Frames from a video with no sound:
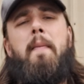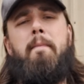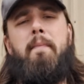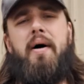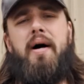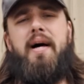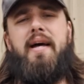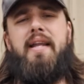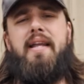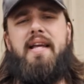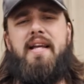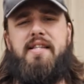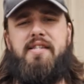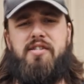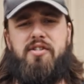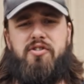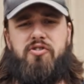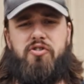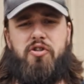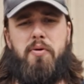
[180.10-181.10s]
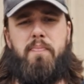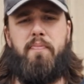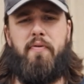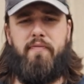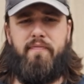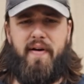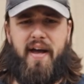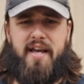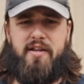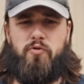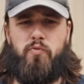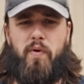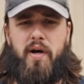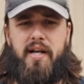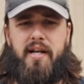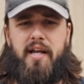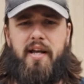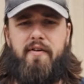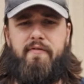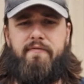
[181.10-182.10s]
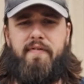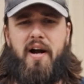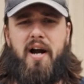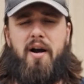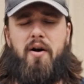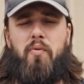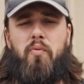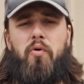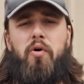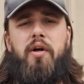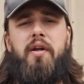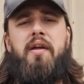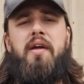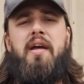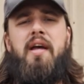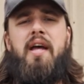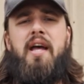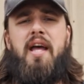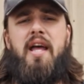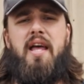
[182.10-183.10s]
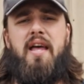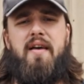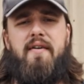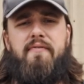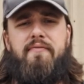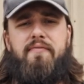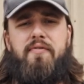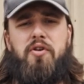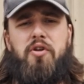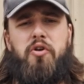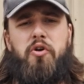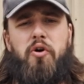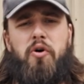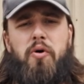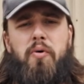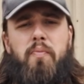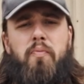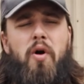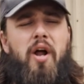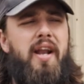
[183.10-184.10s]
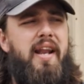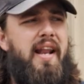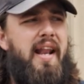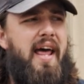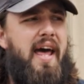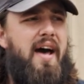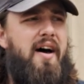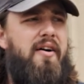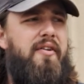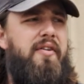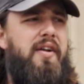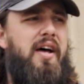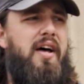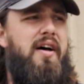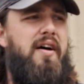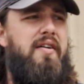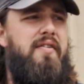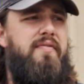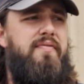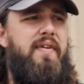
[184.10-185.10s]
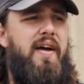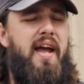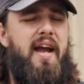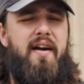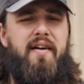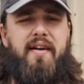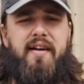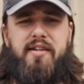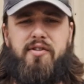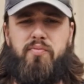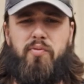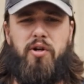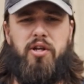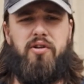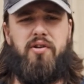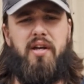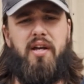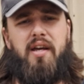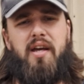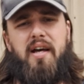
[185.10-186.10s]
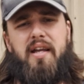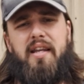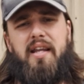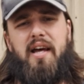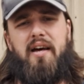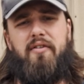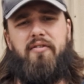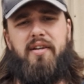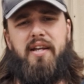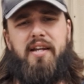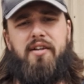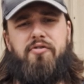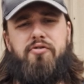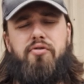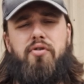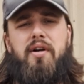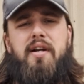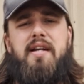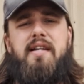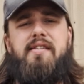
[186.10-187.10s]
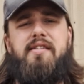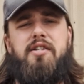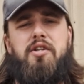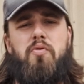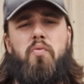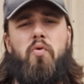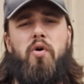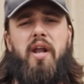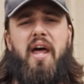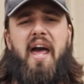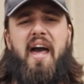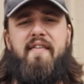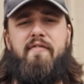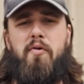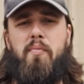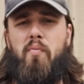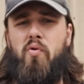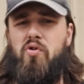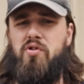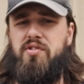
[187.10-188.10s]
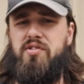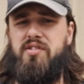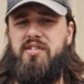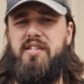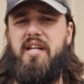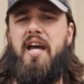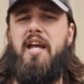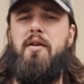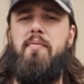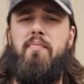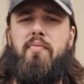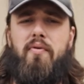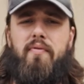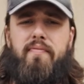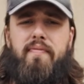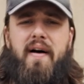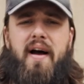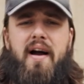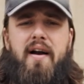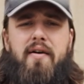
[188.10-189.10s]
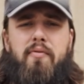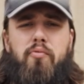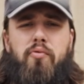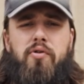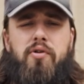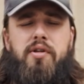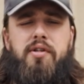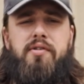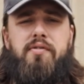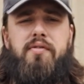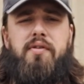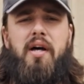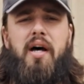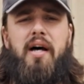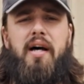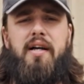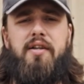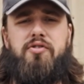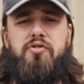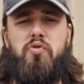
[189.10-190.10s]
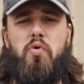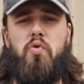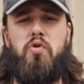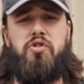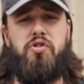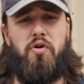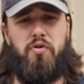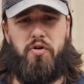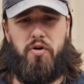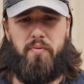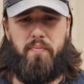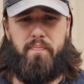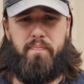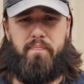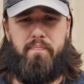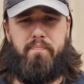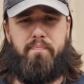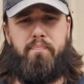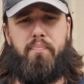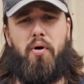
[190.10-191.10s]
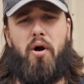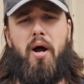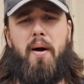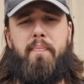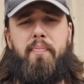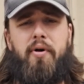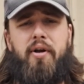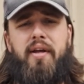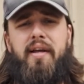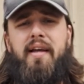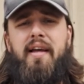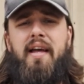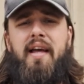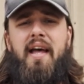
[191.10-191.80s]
but it's a super fast way to get firewood. If you're running out of areas where you can cut down dead trees and you want to have a more sustainable firewood source on your property,